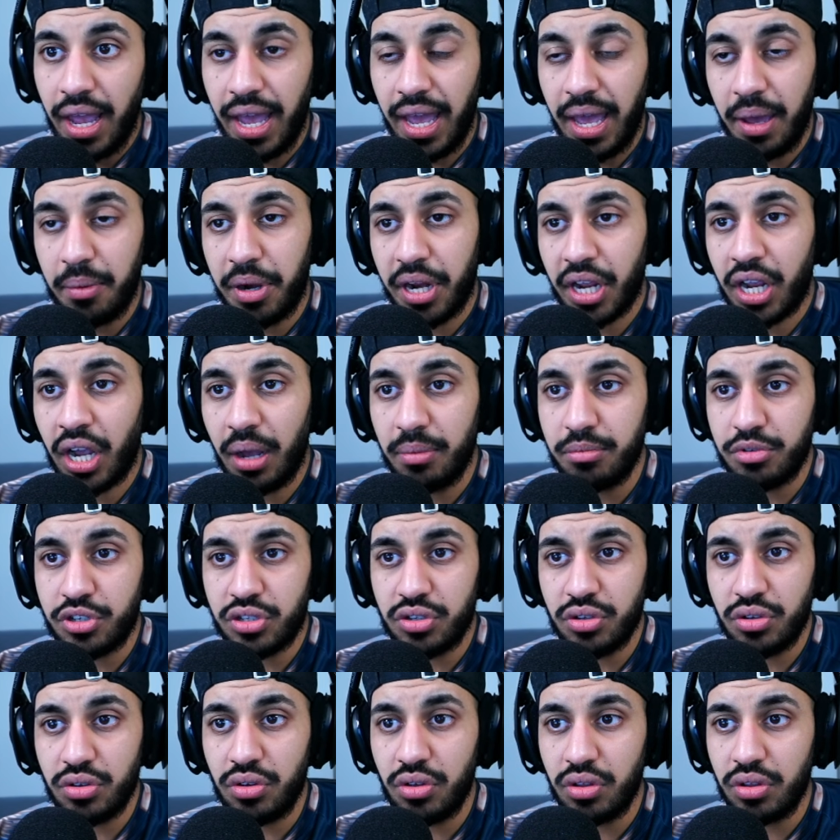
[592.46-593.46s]
When it comes
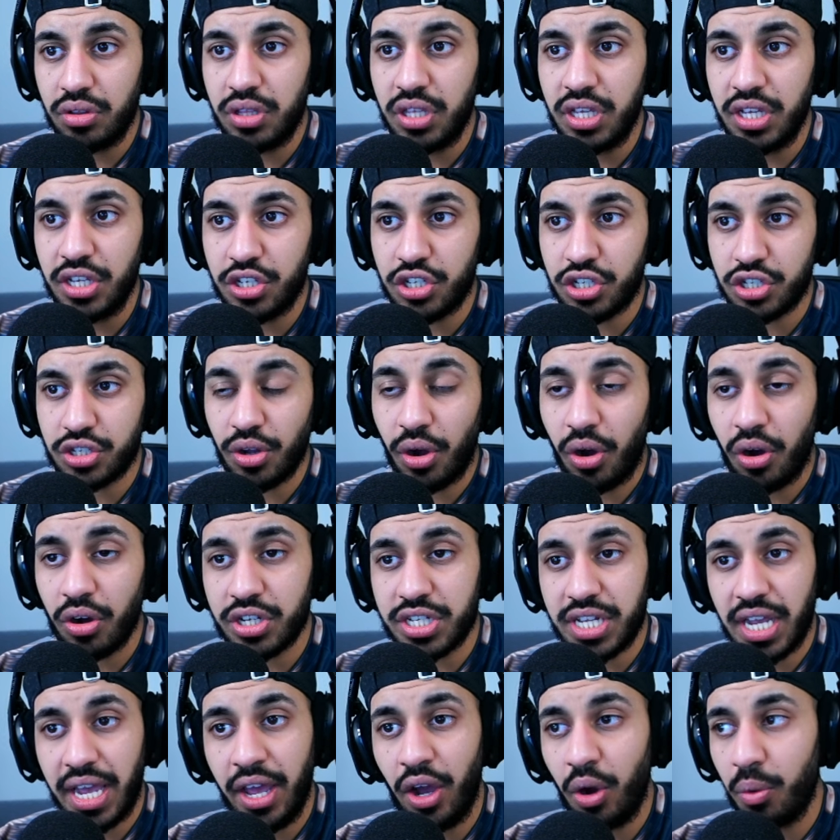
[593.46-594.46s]
to the
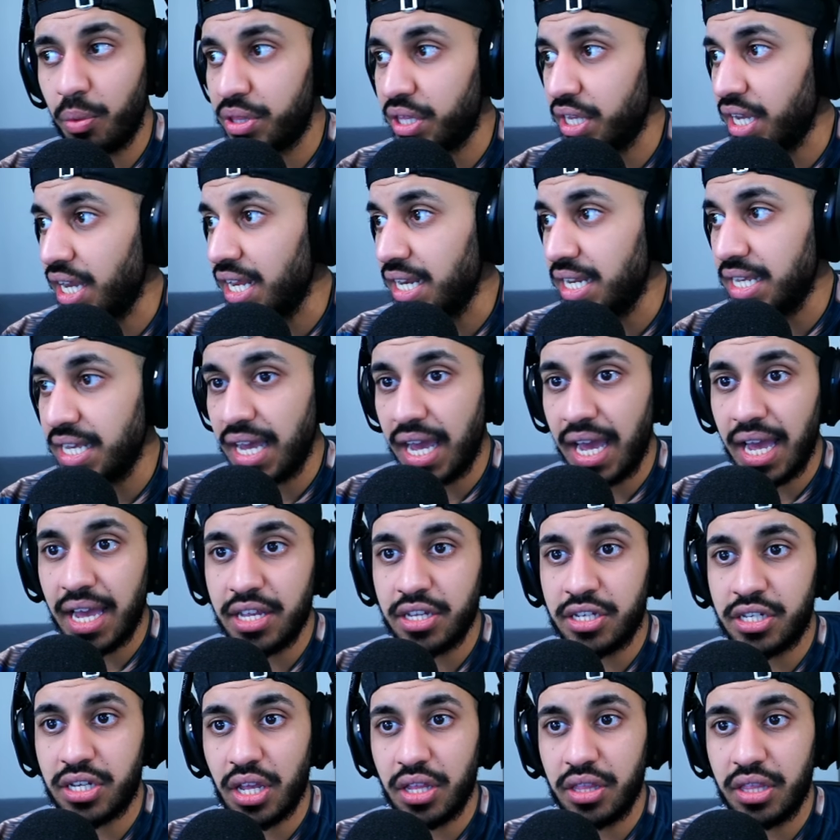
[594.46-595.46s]
stocks that help with
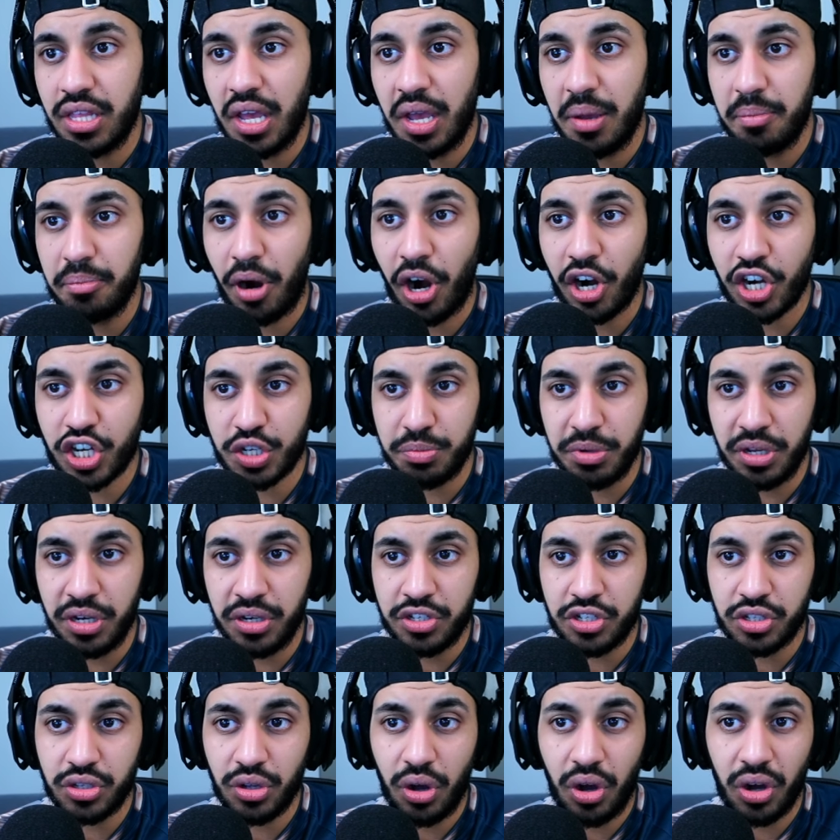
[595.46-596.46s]
ADS, the
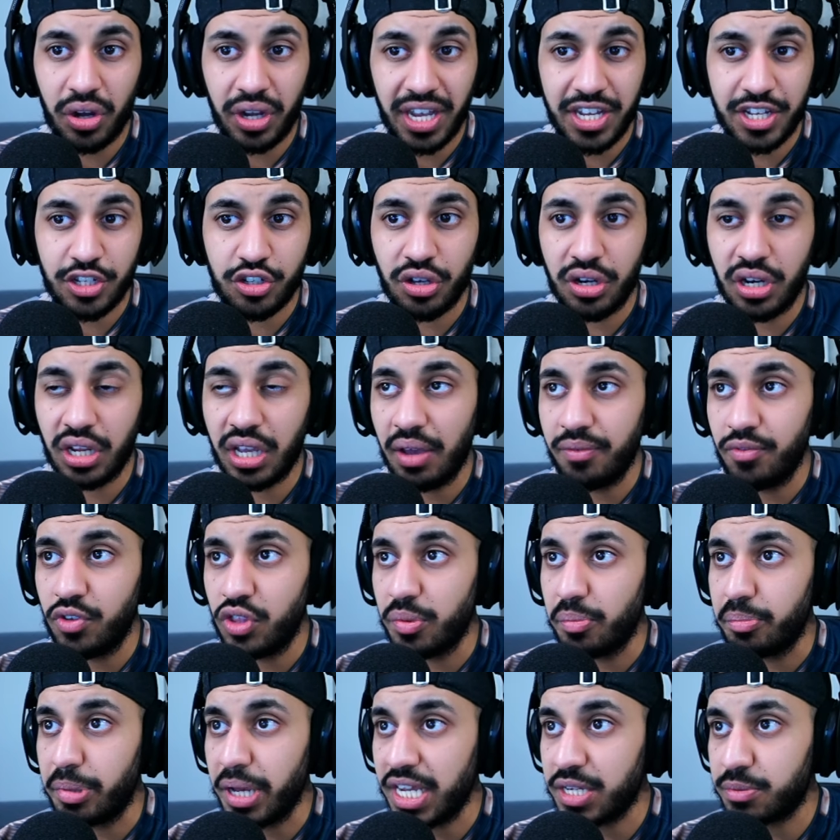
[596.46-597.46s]
marksman stock is going to give you
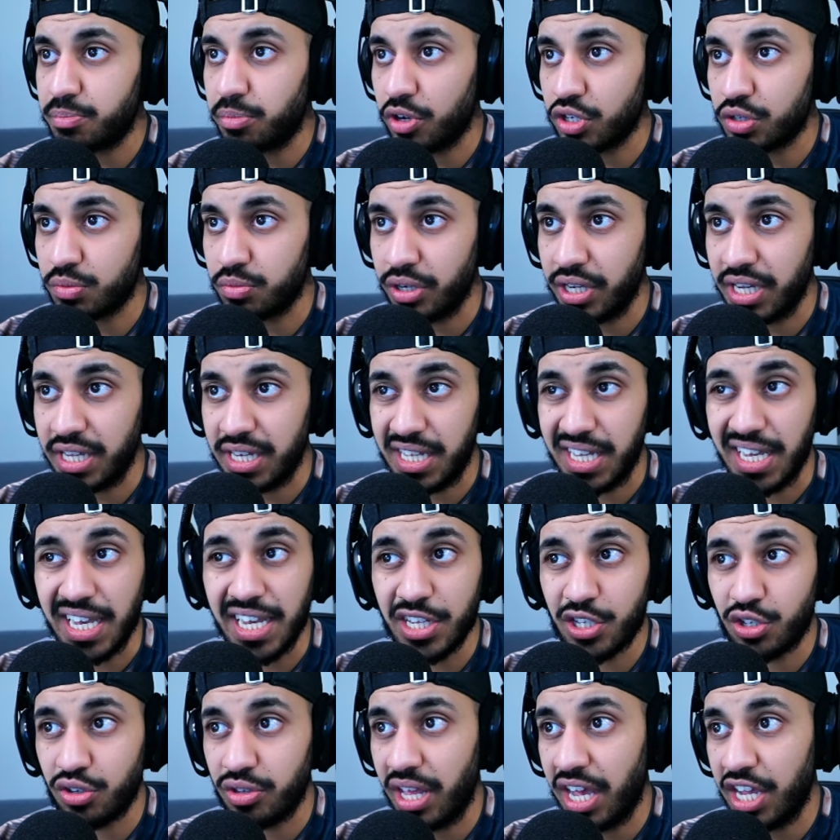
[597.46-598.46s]
the best possible
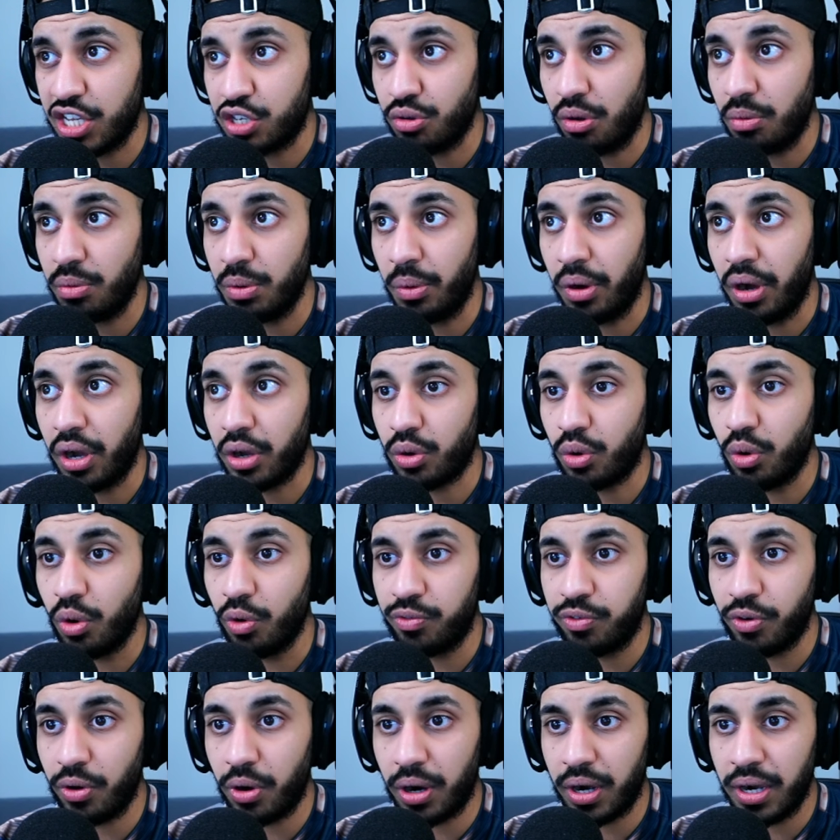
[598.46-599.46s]
ADS, so that is the one we want to go
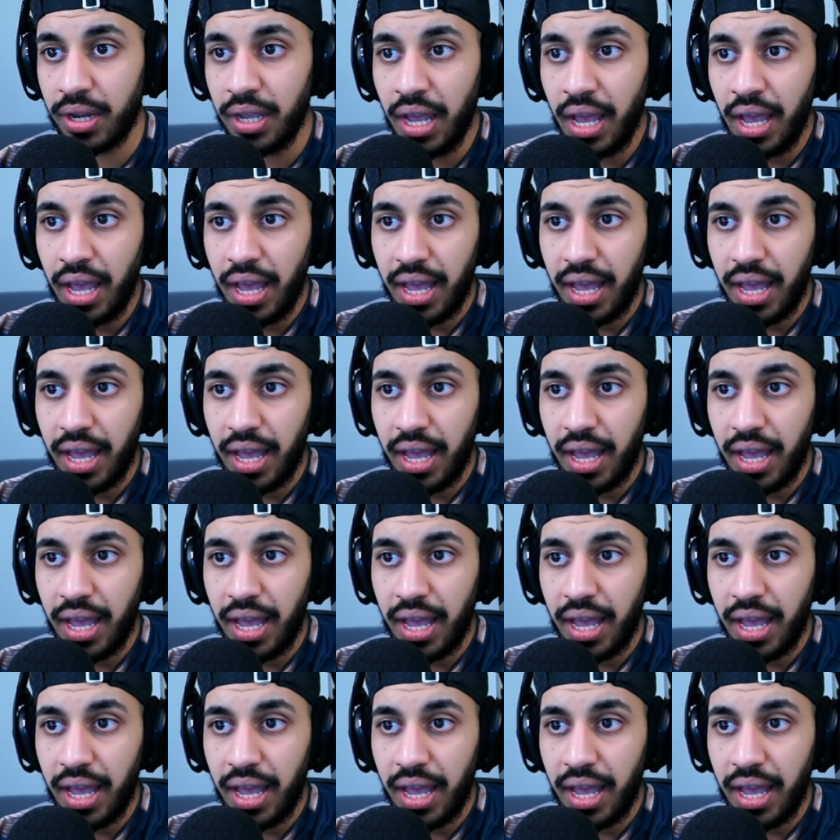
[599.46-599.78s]
for.